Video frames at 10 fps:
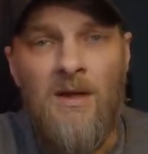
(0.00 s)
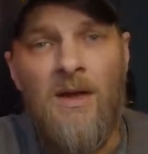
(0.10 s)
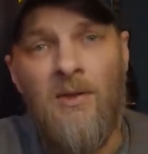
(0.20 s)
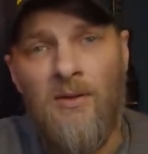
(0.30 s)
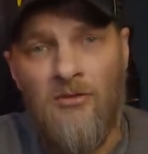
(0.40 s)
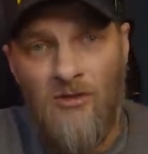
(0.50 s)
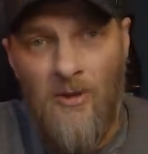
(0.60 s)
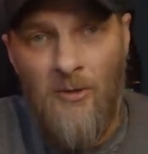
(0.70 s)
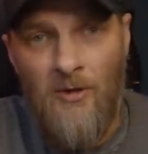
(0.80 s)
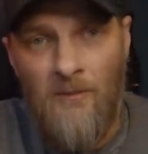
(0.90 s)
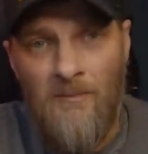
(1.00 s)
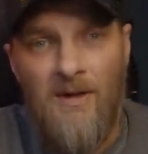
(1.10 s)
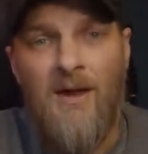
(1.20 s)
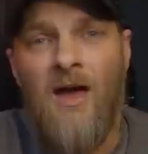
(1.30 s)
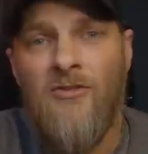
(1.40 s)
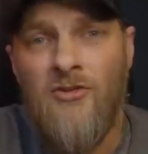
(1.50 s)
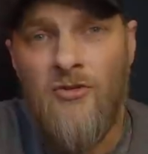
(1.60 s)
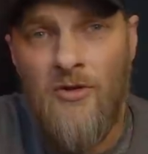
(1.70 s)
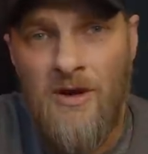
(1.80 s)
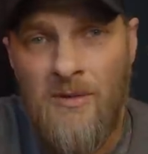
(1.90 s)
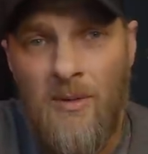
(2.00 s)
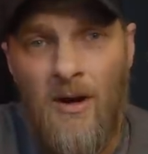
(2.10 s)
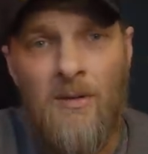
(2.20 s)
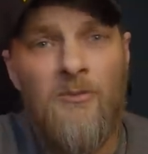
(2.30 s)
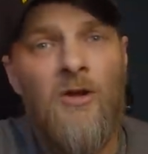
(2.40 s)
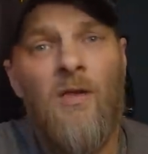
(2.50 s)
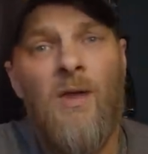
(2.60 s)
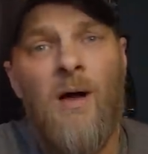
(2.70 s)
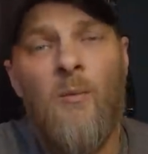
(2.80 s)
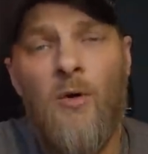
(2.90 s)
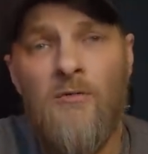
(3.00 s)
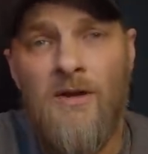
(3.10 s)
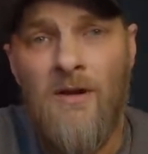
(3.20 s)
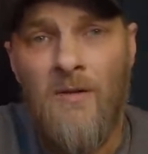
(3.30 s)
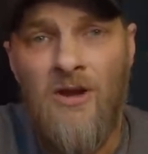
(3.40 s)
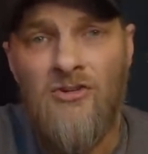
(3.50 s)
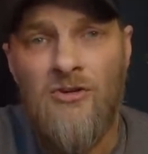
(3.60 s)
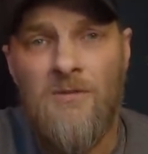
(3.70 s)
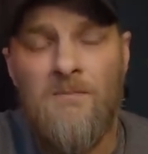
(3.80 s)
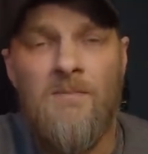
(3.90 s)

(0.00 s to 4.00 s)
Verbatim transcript: In the summer, it has a screen bottom to allow more ventilation.